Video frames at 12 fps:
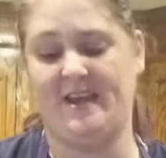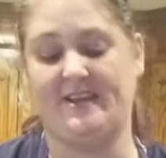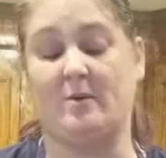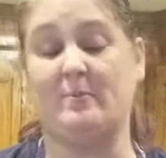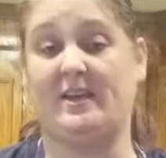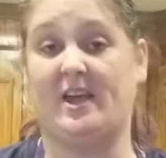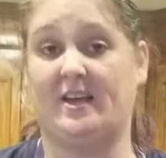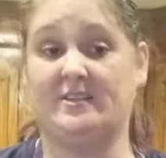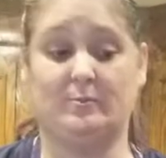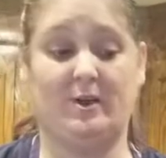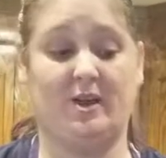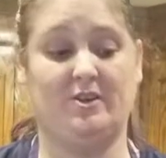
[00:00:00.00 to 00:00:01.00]
Now,
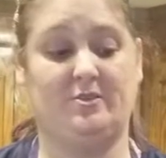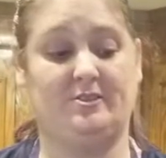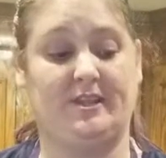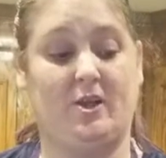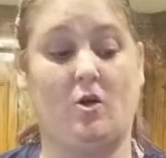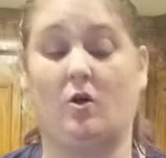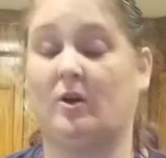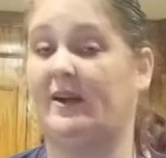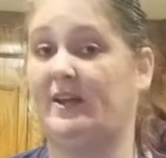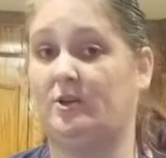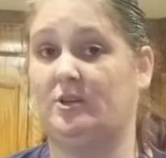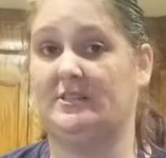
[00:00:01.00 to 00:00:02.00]
because we are using
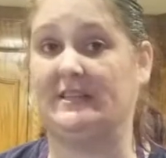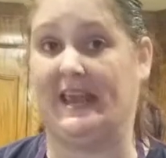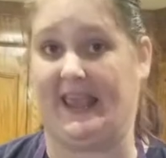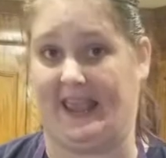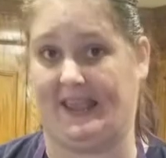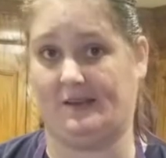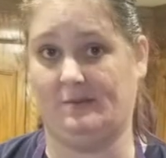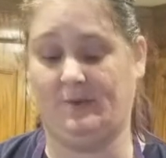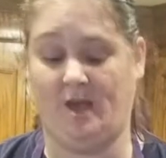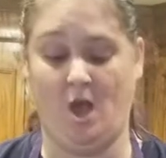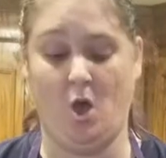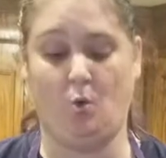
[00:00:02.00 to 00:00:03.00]
already cooked ham,
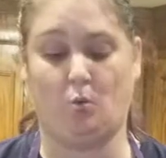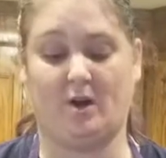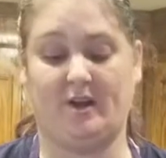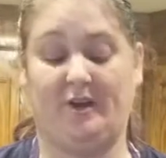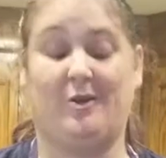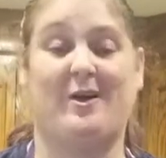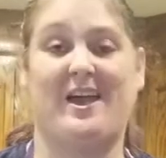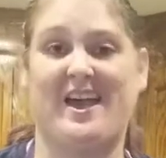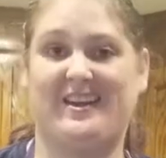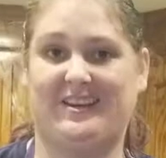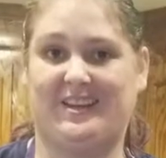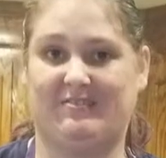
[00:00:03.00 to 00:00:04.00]
we're gonna go
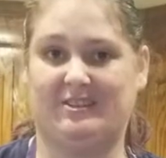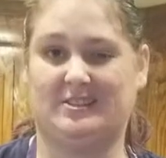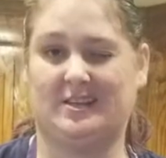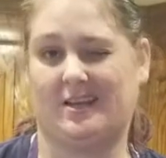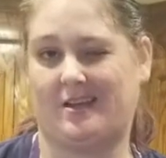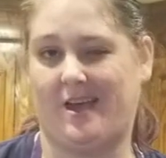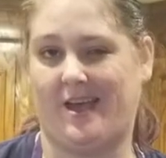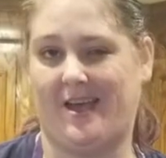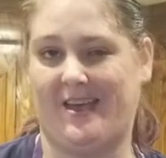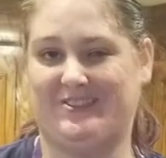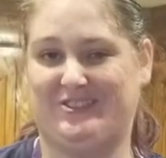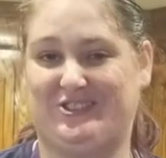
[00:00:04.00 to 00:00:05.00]
ahead and give this a
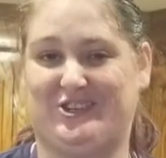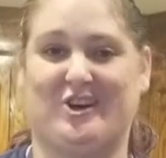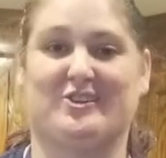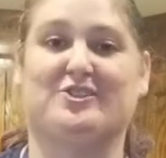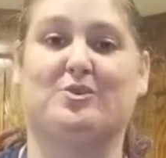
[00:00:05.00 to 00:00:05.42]
head start.